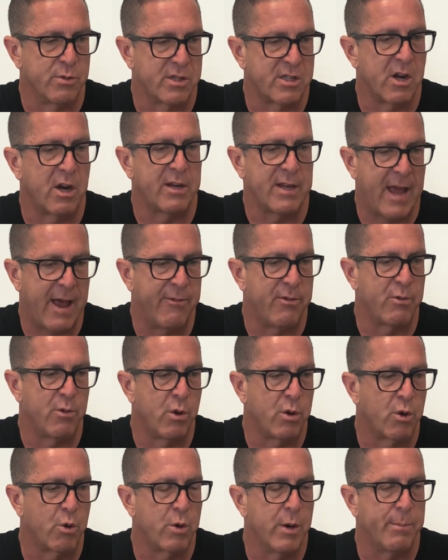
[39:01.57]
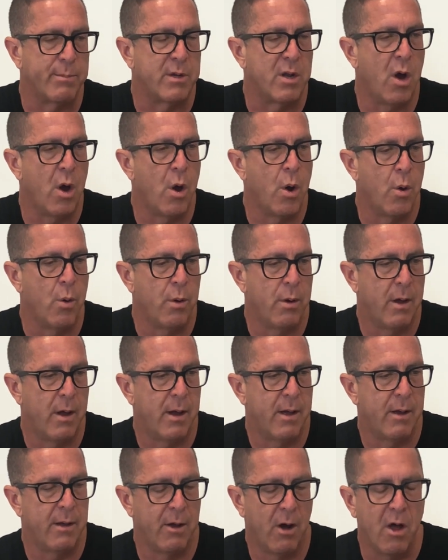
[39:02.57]
will start to have their own crypto.
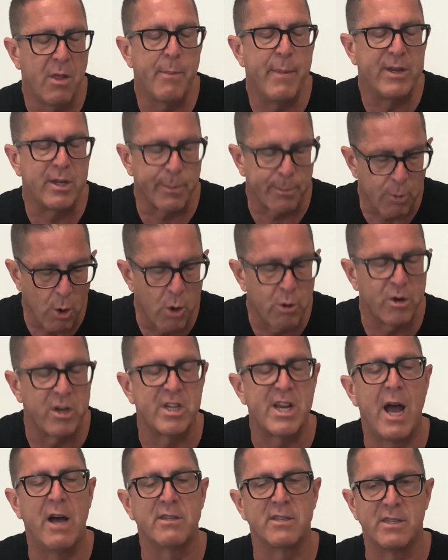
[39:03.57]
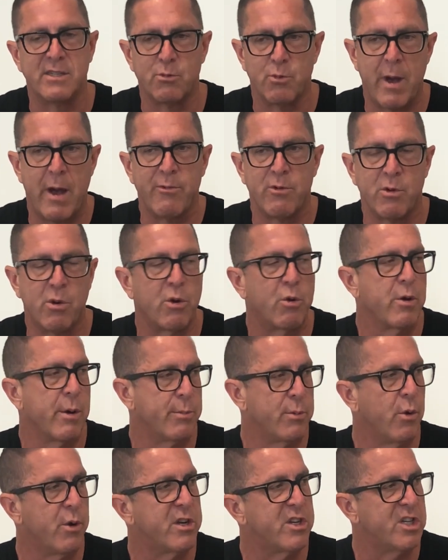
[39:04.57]
All the major brokerage houses will have their own
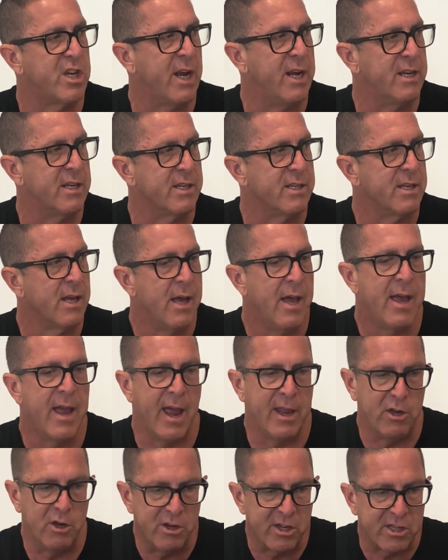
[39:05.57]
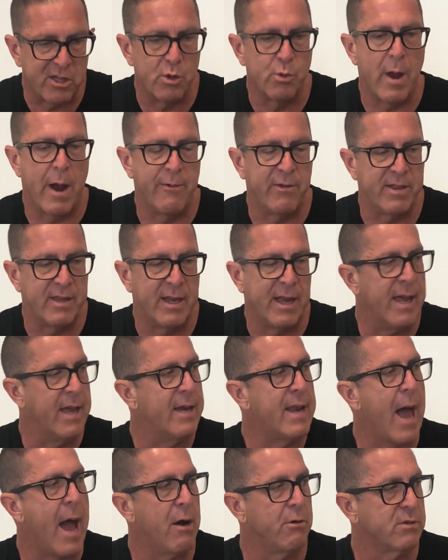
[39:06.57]
crypto exchanges, and you just do everything
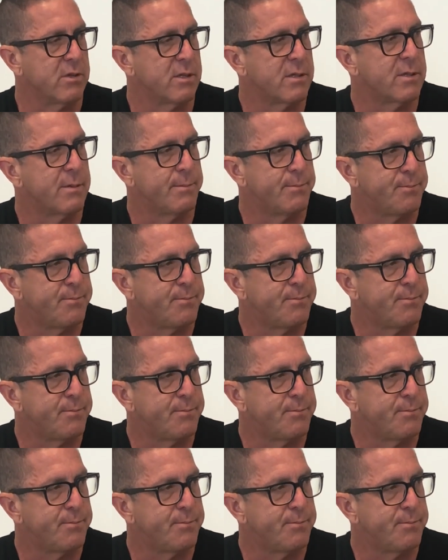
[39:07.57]
in-house.